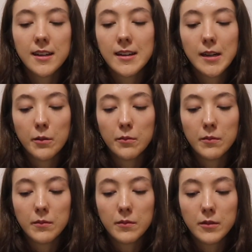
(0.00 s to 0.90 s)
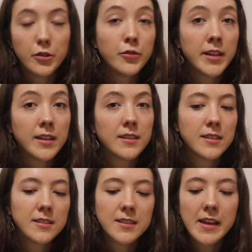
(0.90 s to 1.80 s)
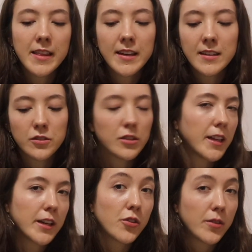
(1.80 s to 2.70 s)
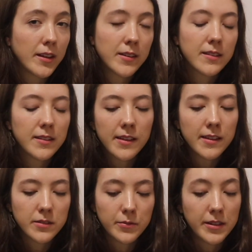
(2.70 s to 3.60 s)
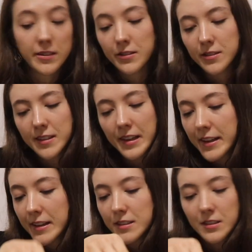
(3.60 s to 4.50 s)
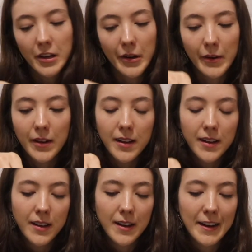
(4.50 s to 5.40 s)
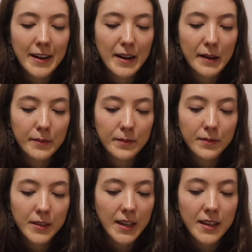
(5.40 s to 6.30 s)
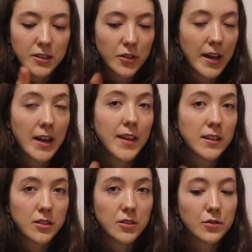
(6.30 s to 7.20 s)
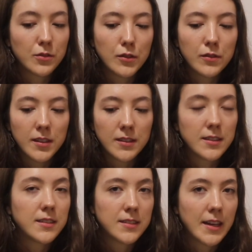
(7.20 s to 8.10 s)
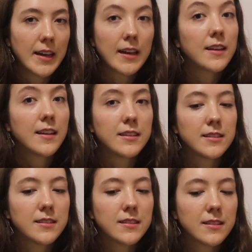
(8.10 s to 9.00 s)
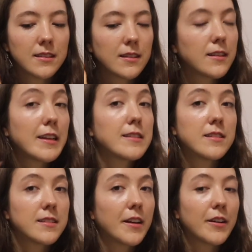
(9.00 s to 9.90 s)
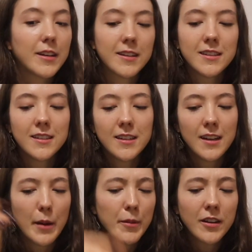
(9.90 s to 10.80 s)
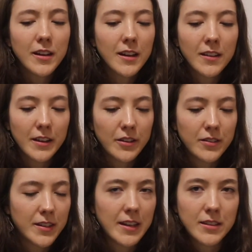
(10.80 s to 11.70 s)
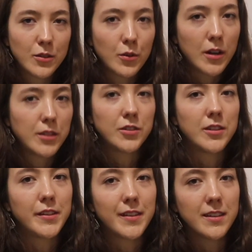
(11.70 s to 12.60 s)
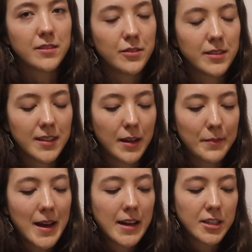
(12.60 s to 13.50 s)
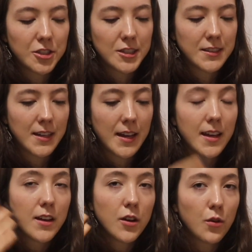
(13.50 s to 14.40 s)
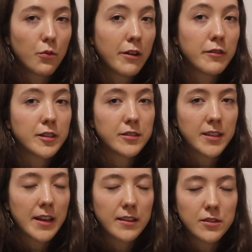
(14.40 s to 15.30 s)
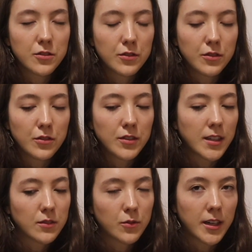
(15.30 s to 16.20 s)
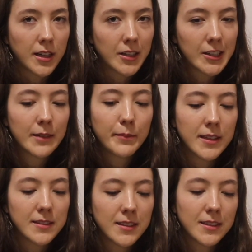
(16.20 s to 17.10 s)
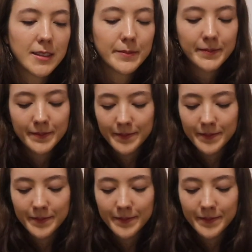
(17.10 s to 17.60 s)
um, you needed to say this or like you need to say this when you do say this so um, like it's okay and that's your truth, and to say it is necessary. I'm not getting like you say it too harsh or anything, so it's like that. It's just like whoever you say this truth to doesn't want to hear it, basically.